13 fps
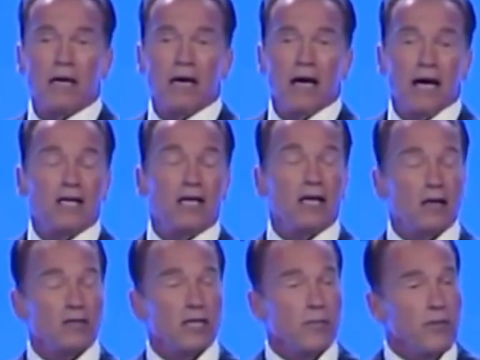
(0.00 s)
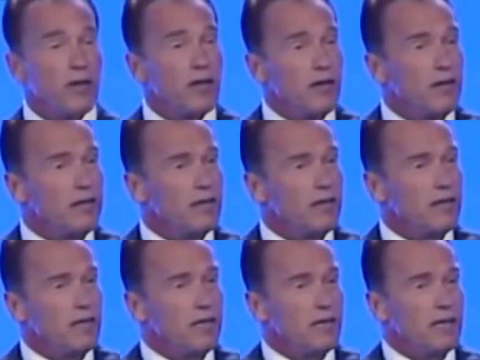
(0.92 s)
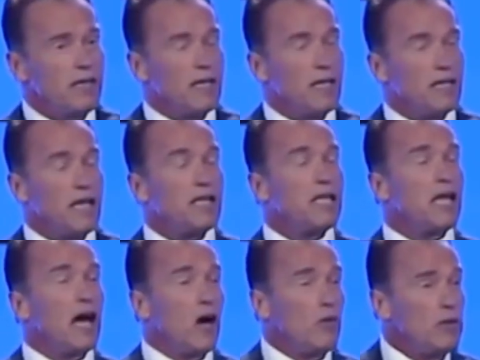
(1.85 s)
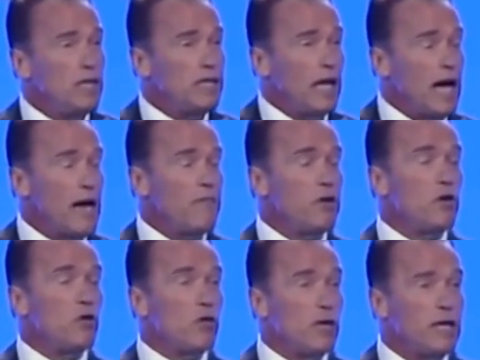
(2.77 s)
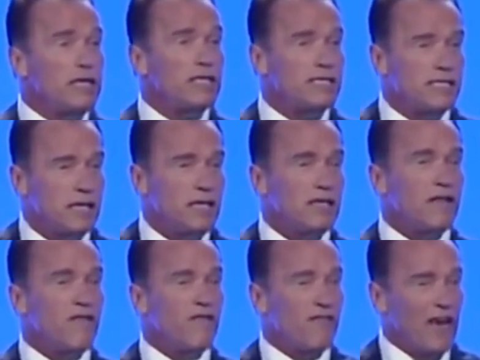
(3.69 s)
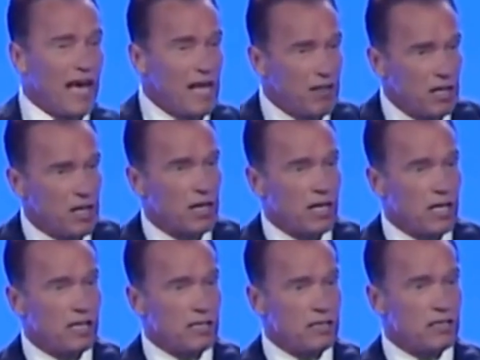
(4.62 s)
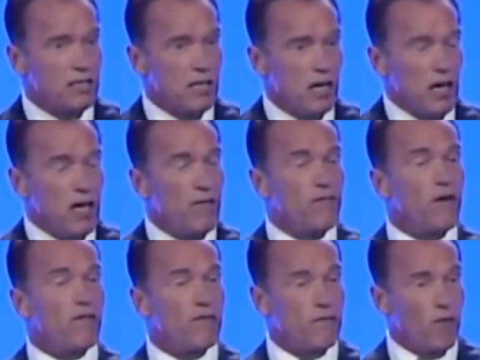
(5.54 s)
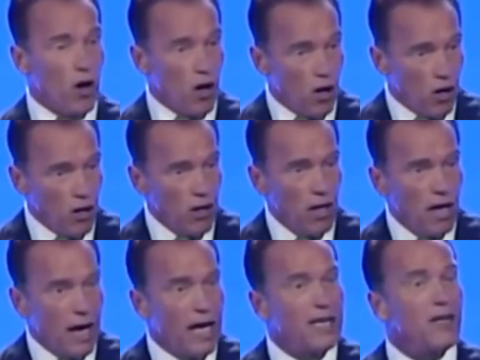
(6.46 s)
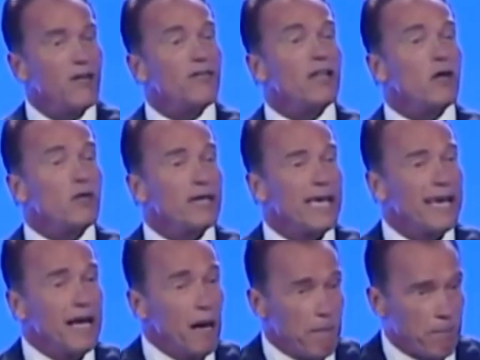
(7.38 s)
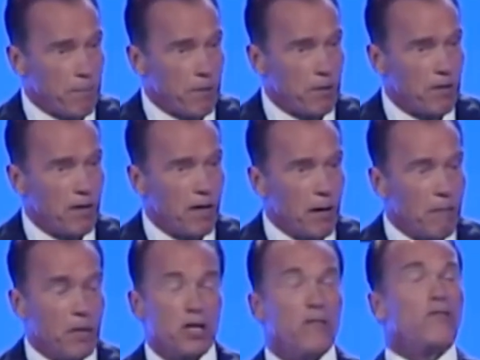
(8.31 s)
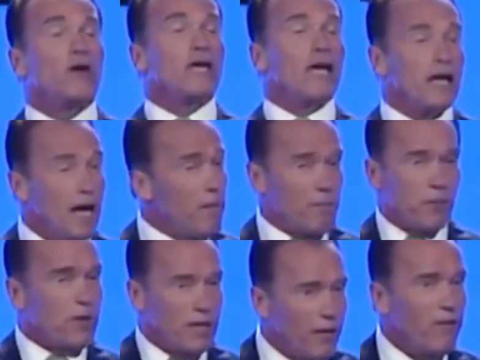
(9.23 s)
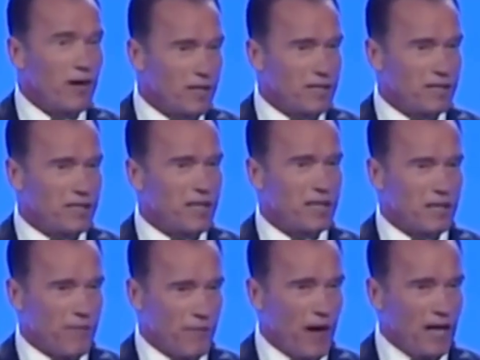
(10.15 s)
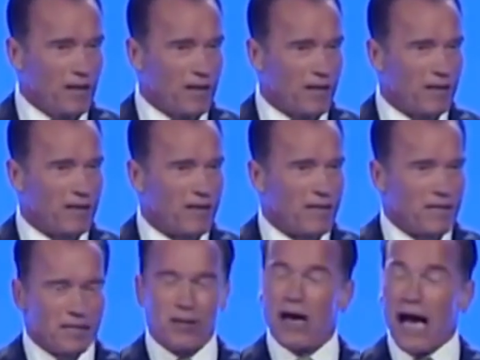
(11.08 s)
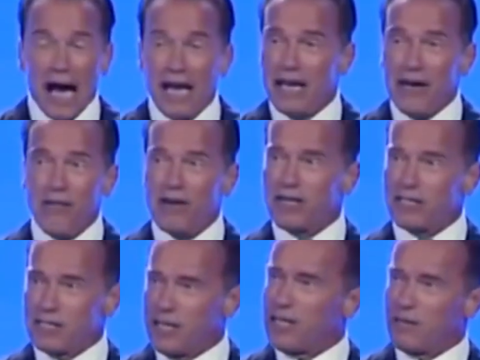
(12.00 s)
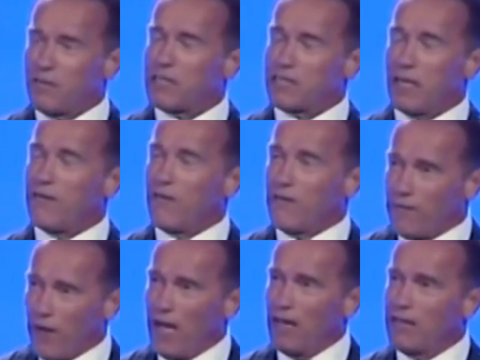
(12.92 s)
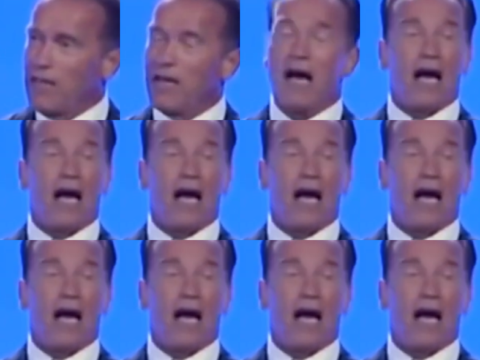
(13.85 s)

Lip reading: And you know something? That the only time you really consider the failure is if you fall and you don't get up. But if you get up, you never consider the failure. So I never considered myself a failure. I